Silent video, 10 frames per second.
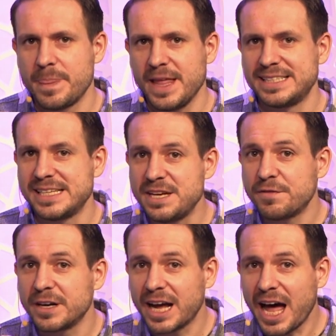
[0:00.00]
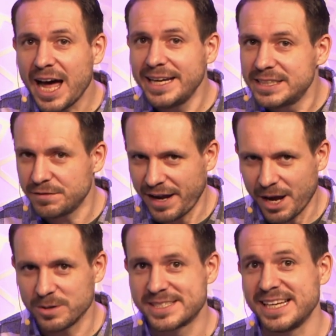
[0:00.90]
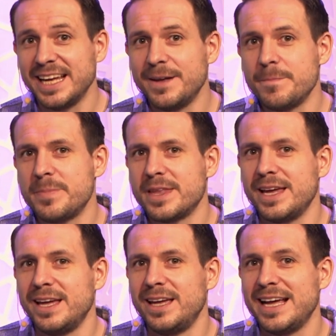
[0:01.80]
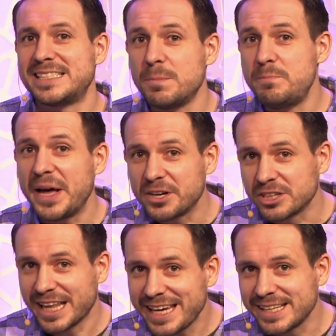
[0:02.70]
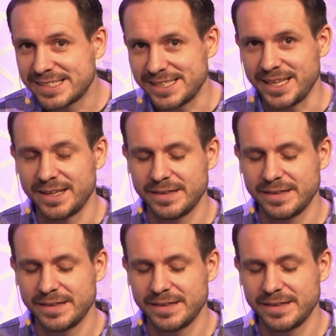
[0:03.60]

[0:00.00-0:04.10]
It's a different kind of house. It's a better legacy.